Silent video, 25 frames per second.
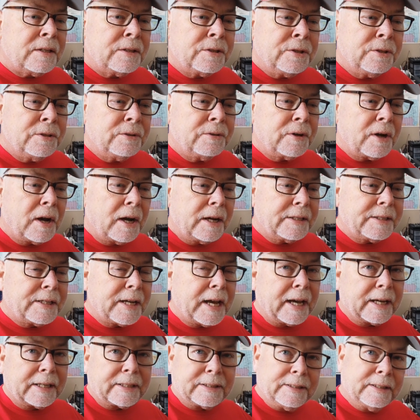to
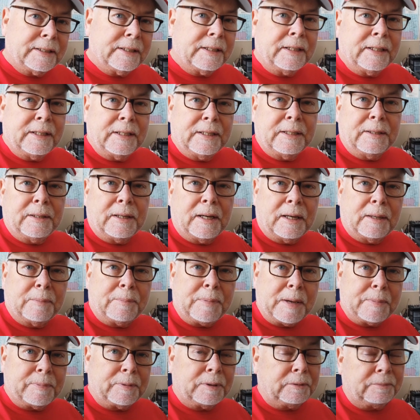contact
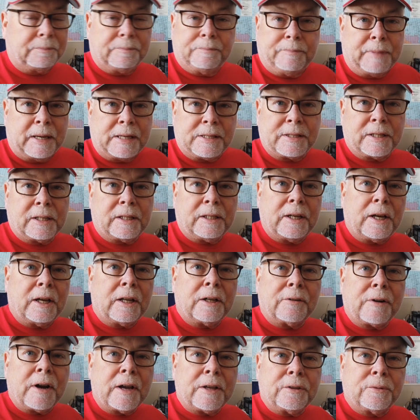people basically
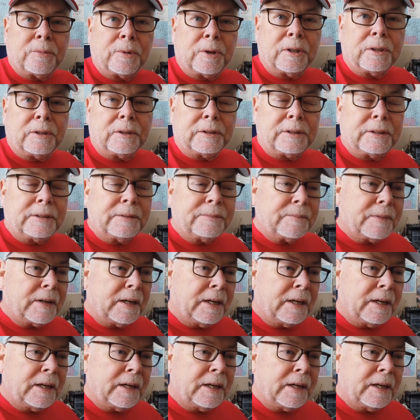all around the world.